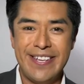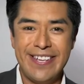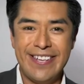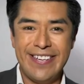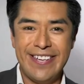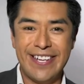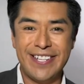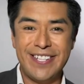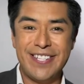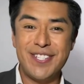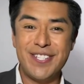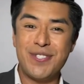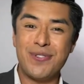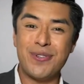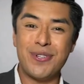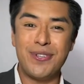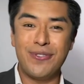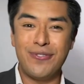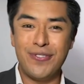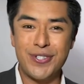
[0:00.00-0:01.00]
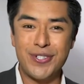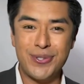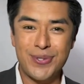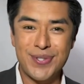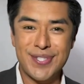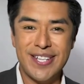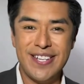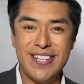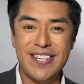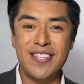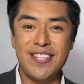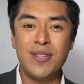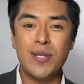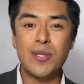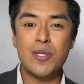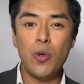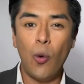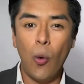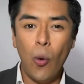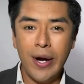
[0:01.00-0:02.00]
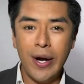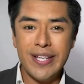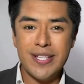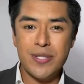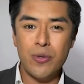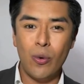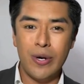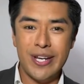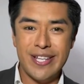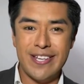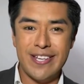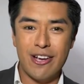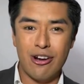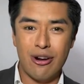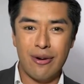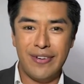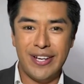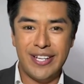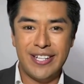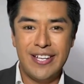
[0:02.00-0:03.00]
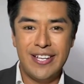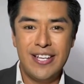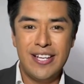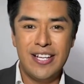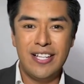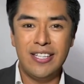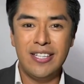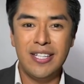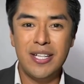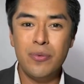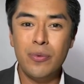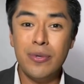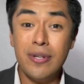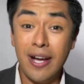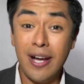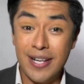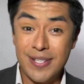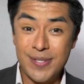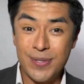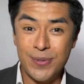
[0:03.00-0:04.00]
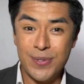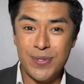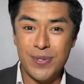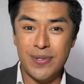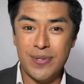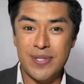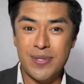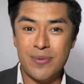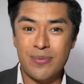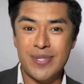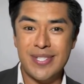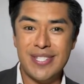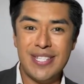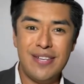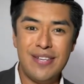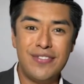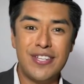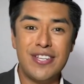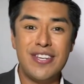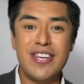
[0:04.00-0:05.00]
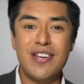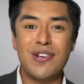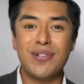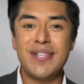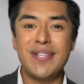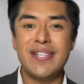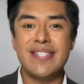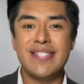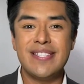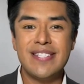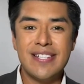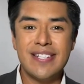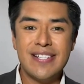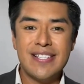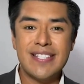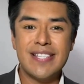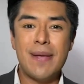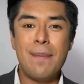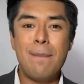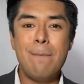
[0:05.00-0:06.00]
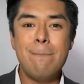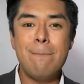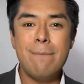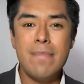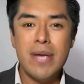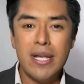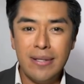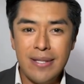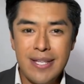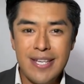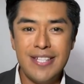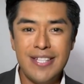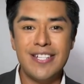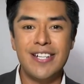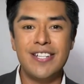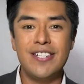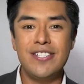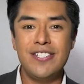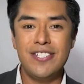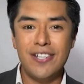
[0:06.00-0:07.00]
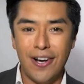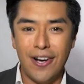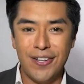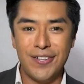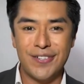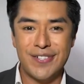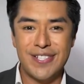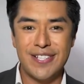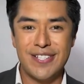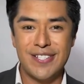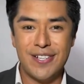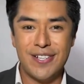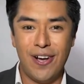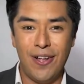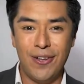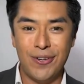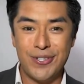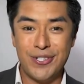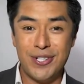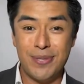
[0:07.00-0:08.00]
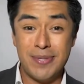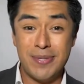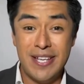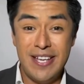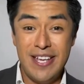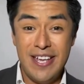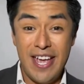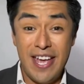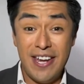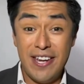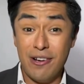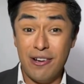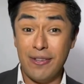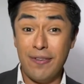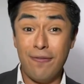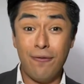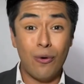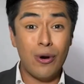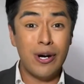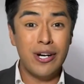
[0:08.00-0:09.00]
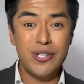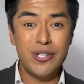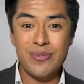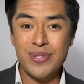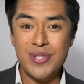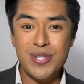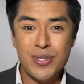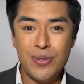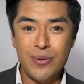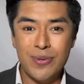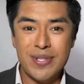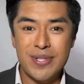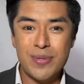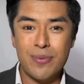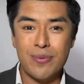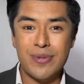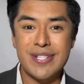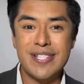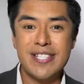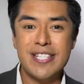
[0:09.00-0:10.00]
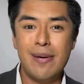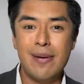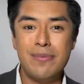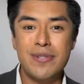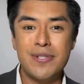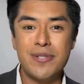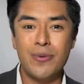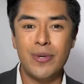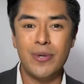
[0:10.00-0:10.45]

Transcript: And district officials say in the 2020 caravan, Lynwood High School students received nearly $6 million in scholarships and nearly 400 students were accepted to a